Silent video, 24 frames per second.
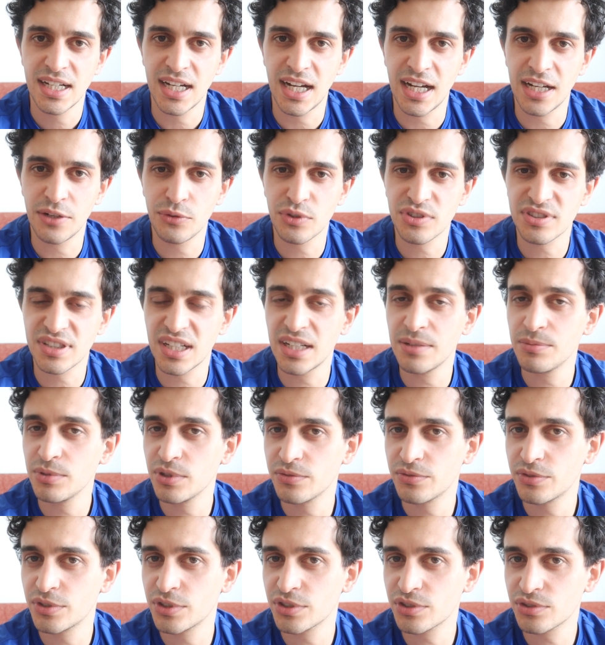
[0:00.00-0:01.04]
I was able
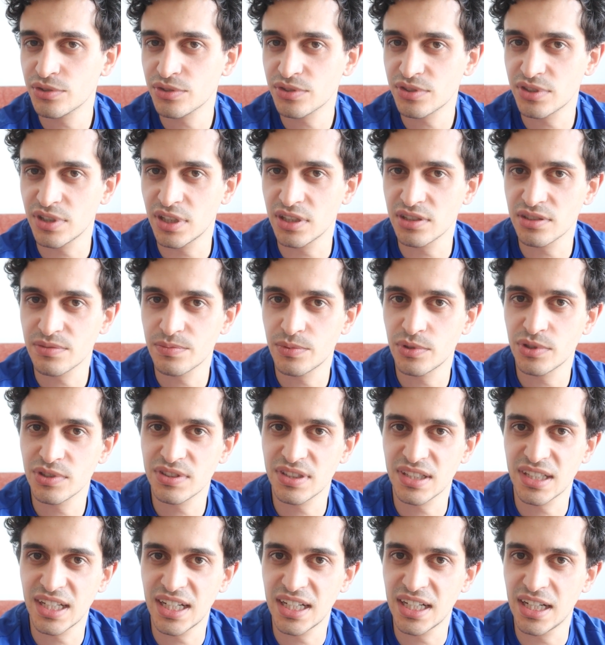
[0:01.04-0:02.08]
first to start
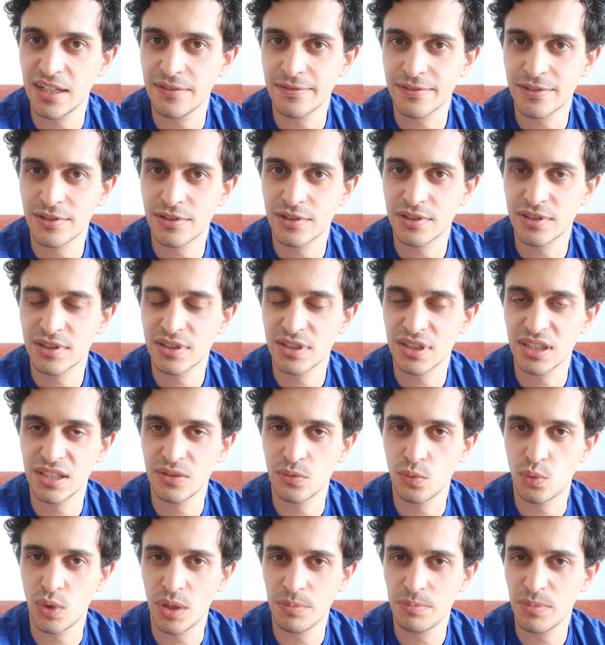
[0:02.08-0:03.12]
sports again after
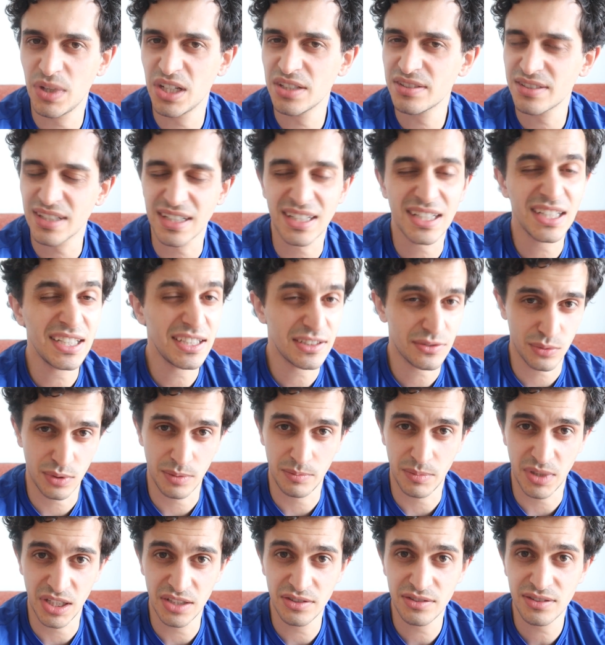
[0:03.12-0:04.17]
1 month, at least
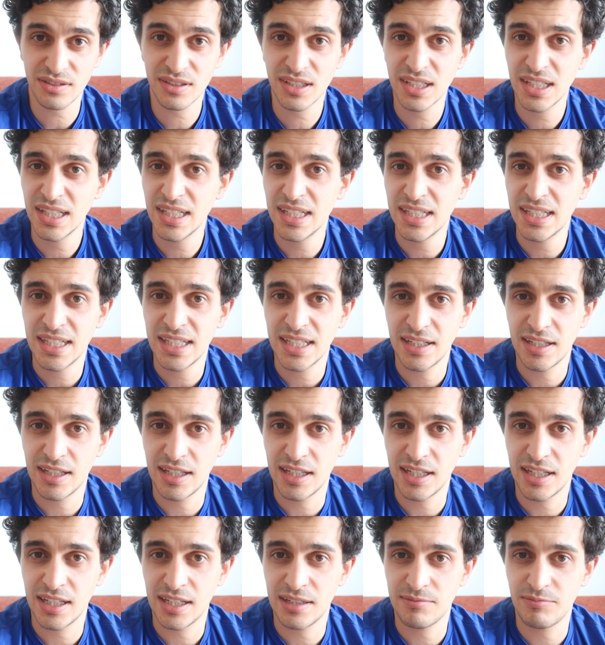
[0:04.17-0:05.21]
1 month.
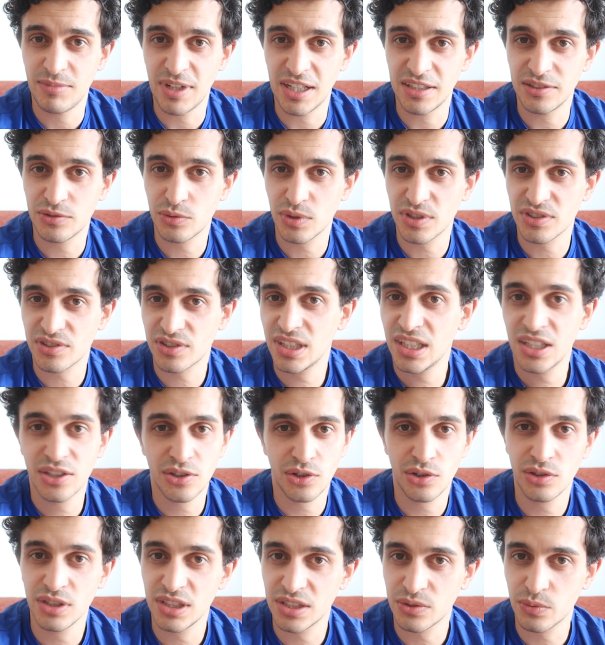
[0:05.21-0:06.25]
And it was really
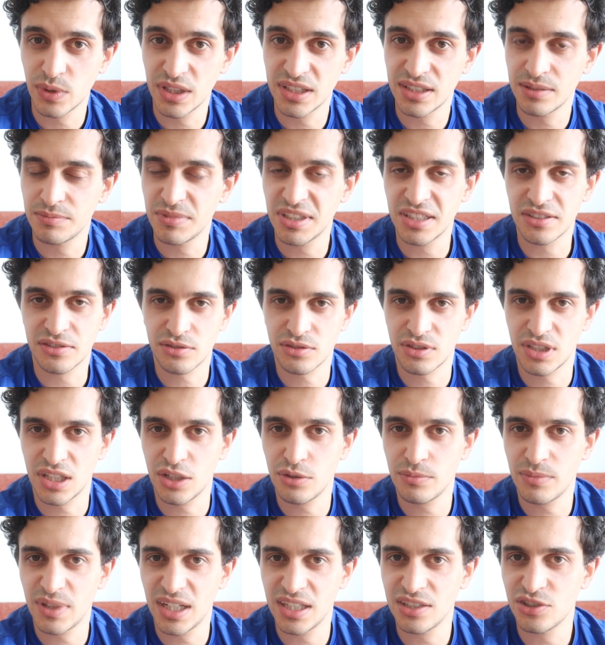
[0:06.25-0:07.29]
only 20 minutes. So
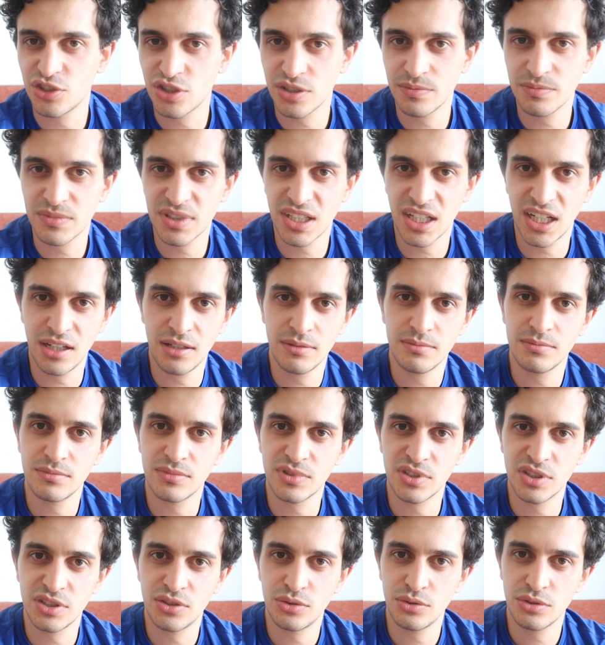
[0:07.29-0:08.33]
now my gym
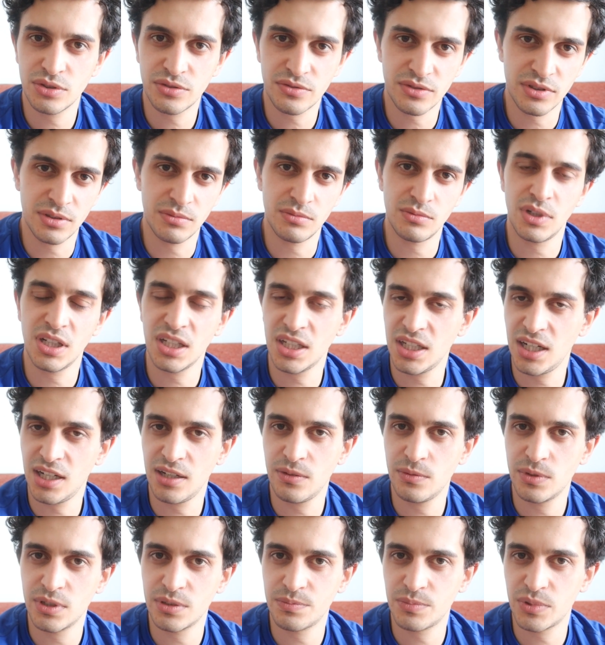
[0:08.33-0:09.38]
time reduced from 1
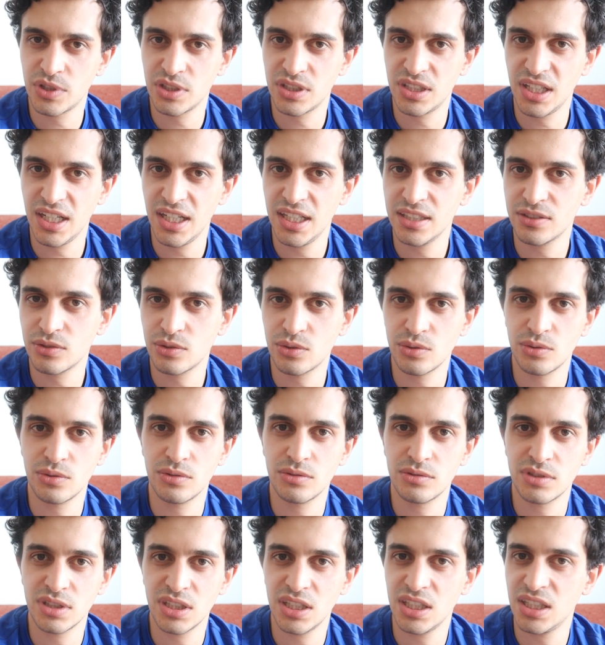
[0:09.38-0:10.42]
hour per day
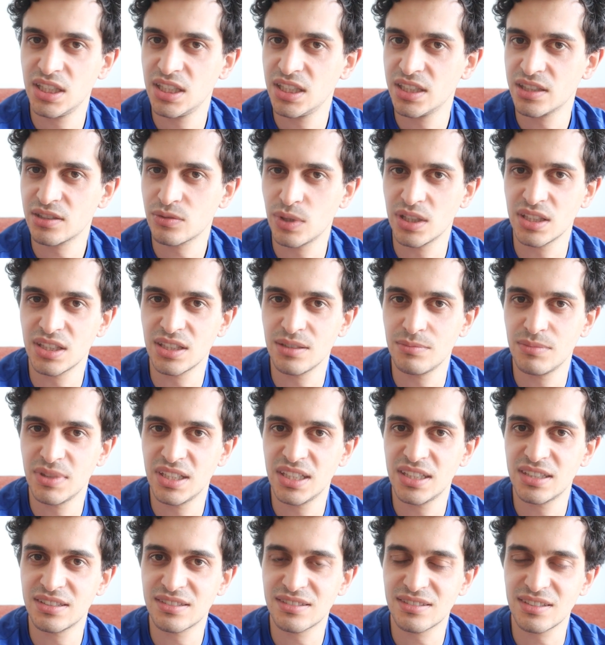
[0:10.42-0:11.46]
to really 20
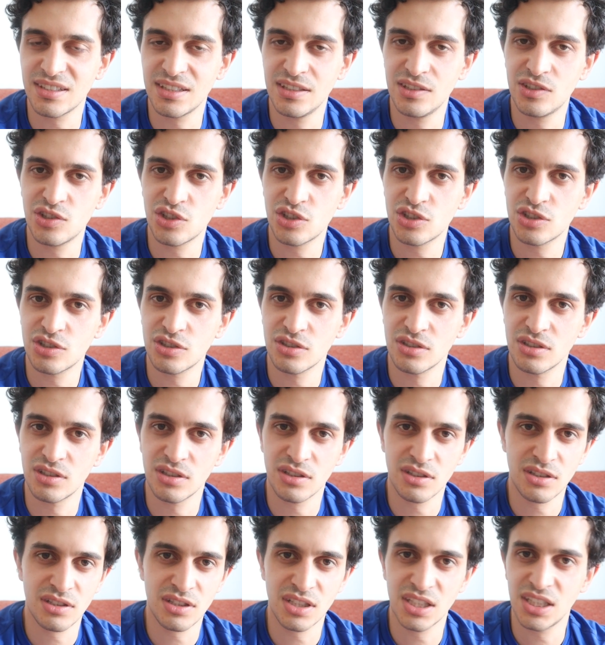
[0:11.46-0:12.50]
minutes each
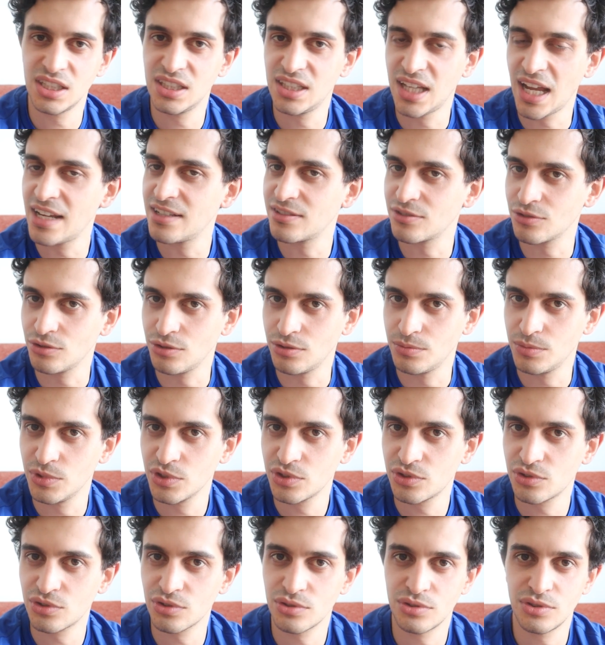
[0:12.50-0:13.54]
3 days
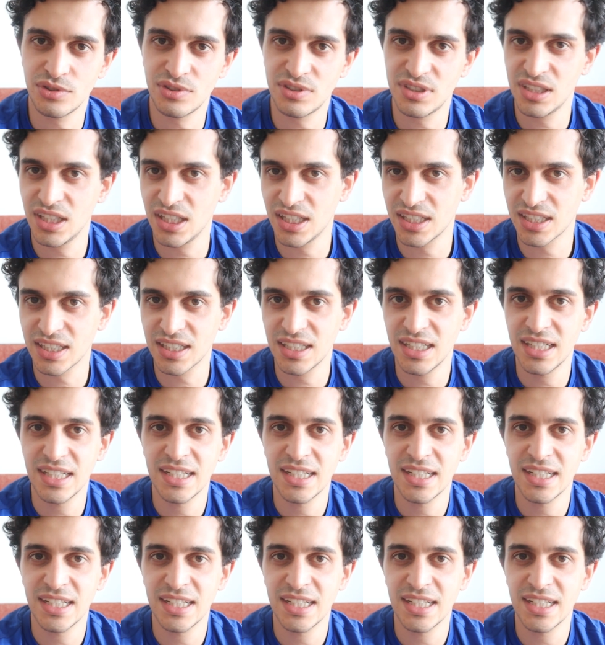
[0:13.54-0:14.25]
almost. So you see, like